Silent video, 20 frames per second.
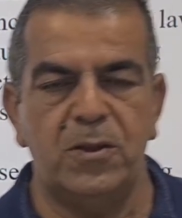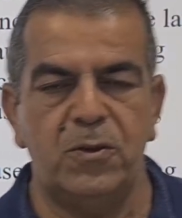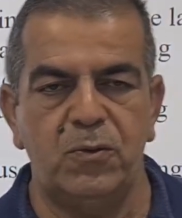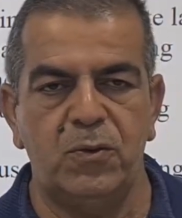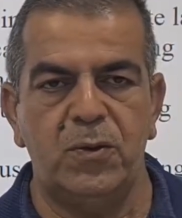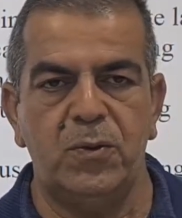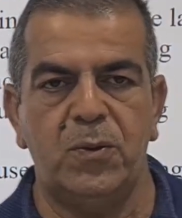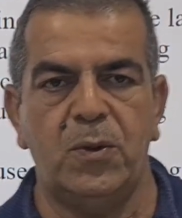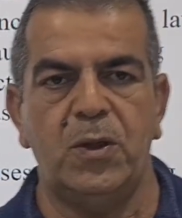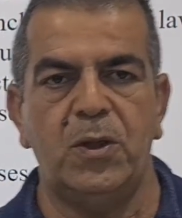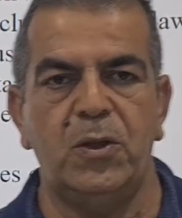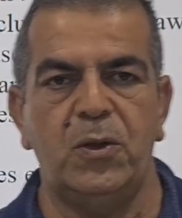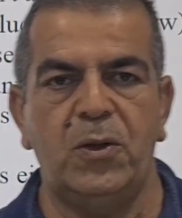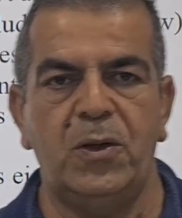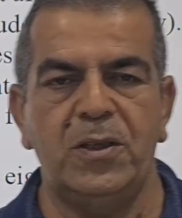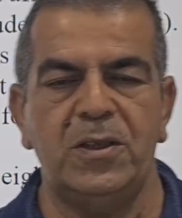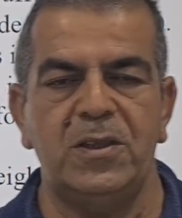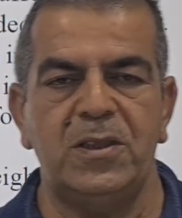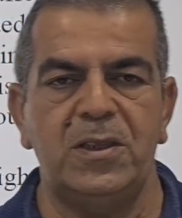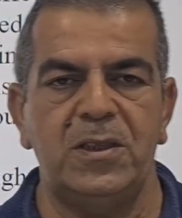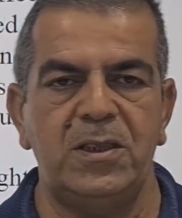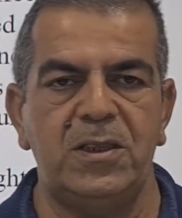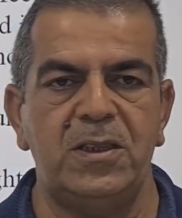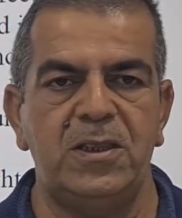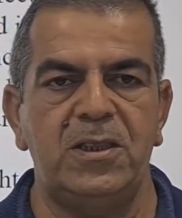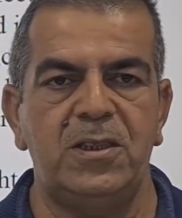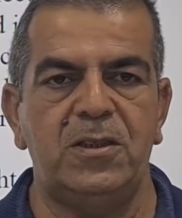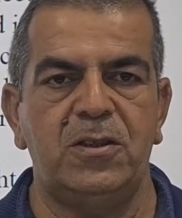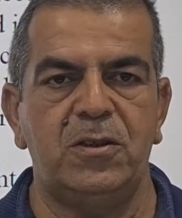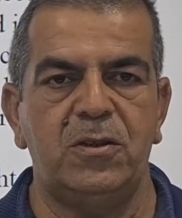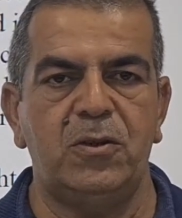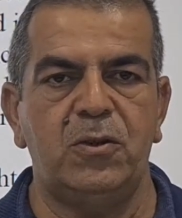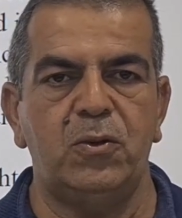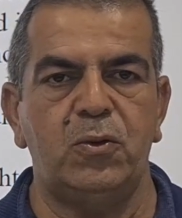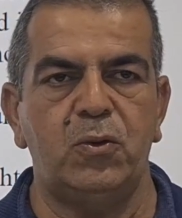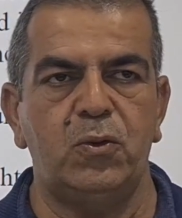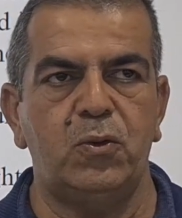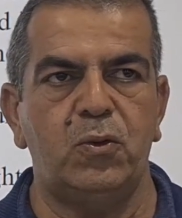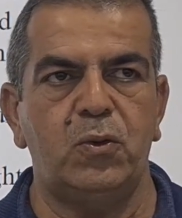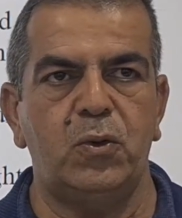we will not need
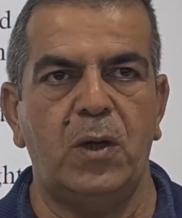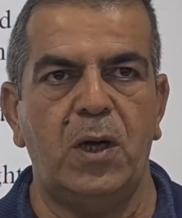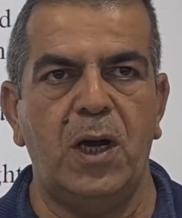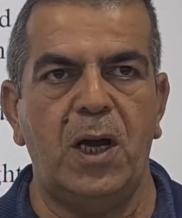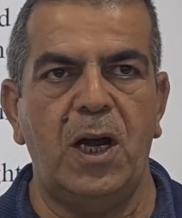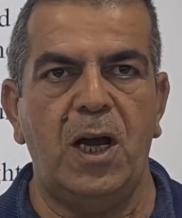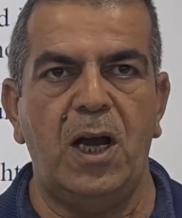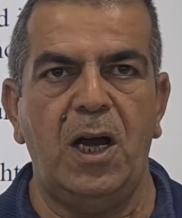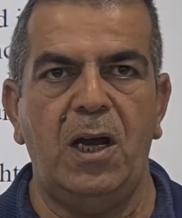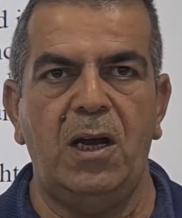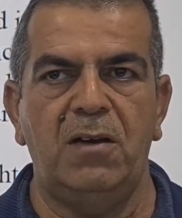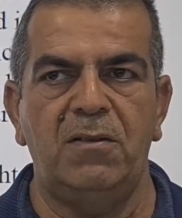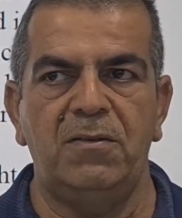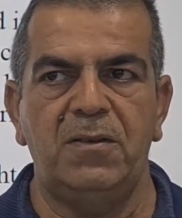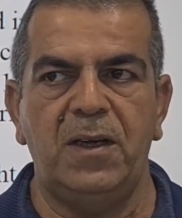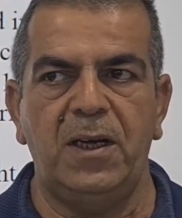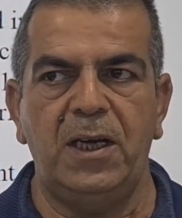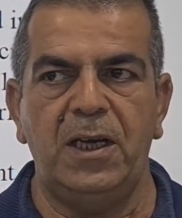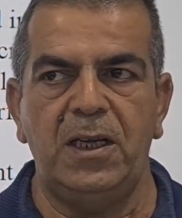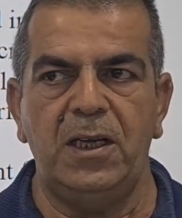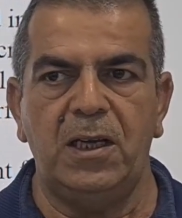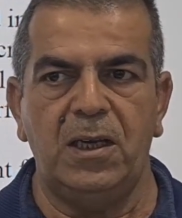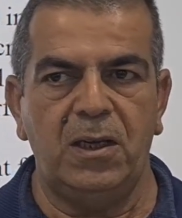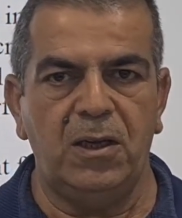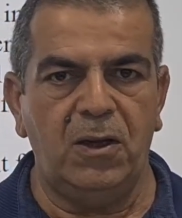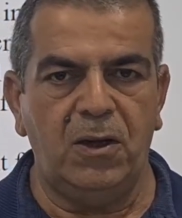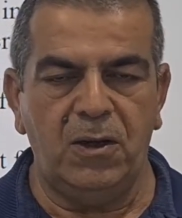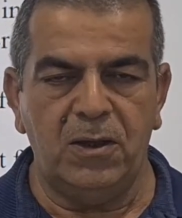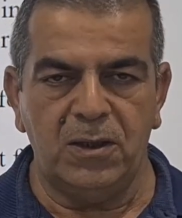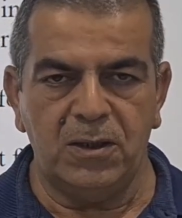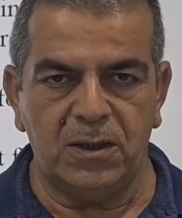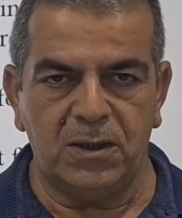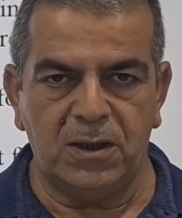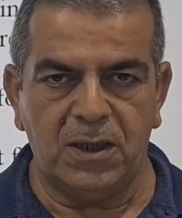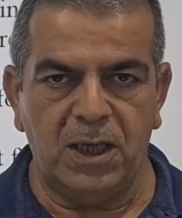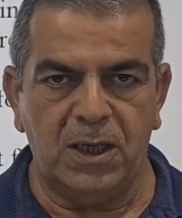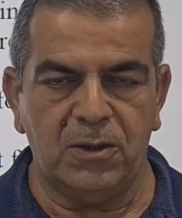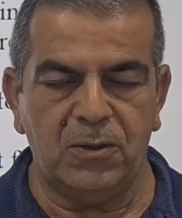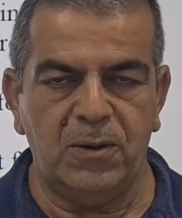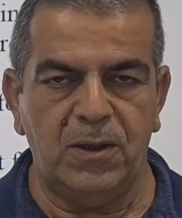to have a long
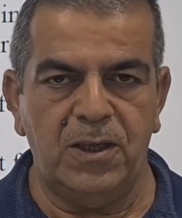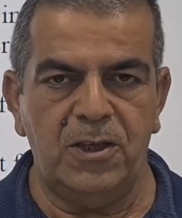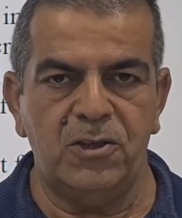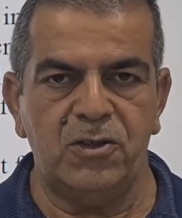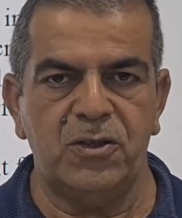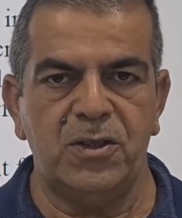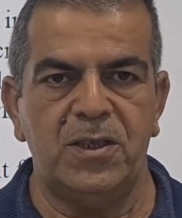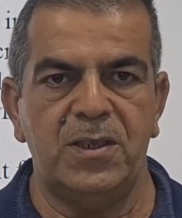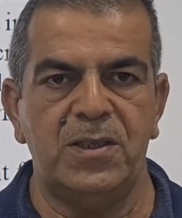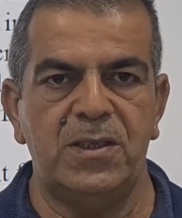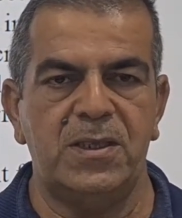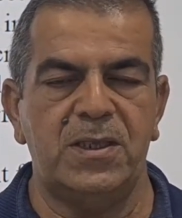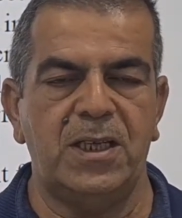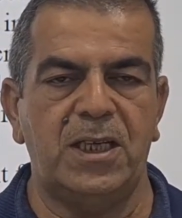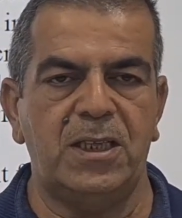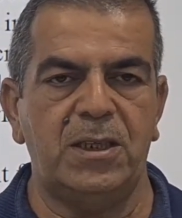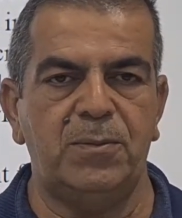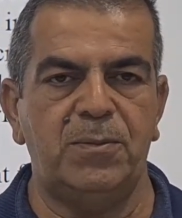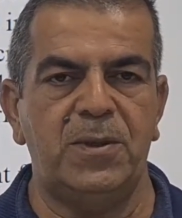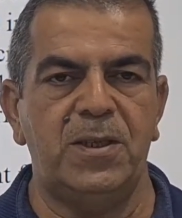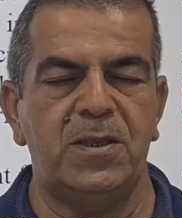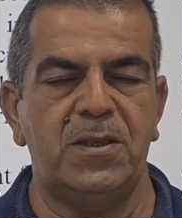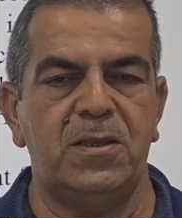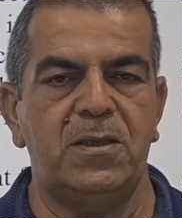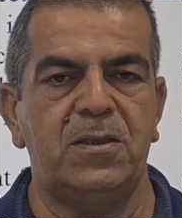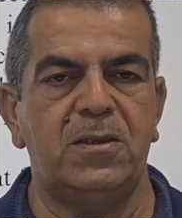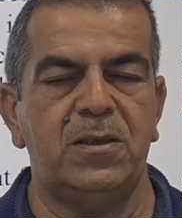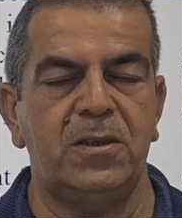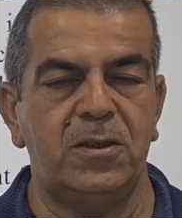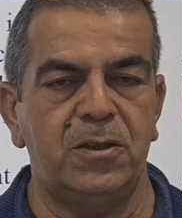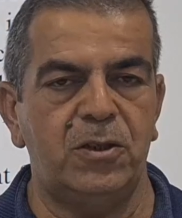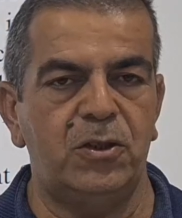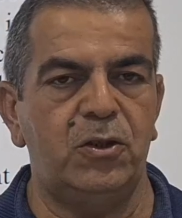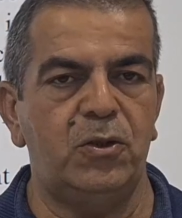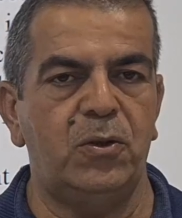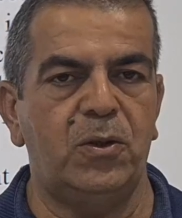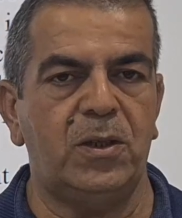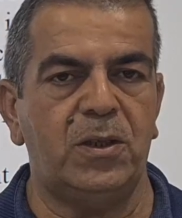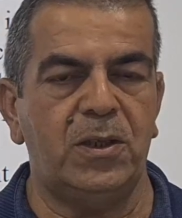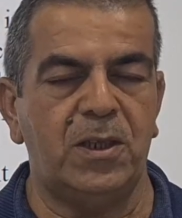calculations that present in
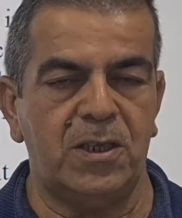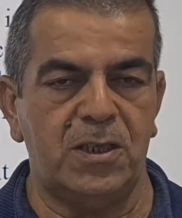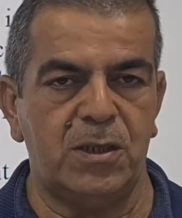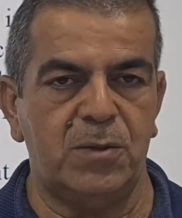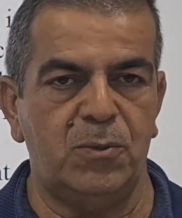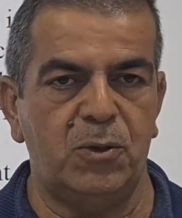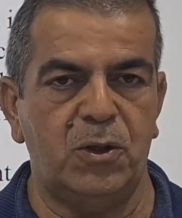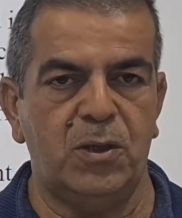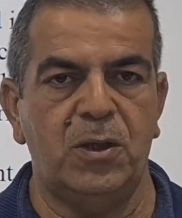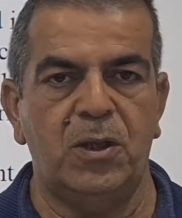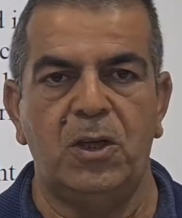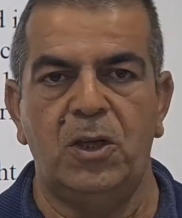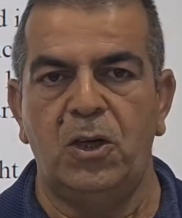your textbook.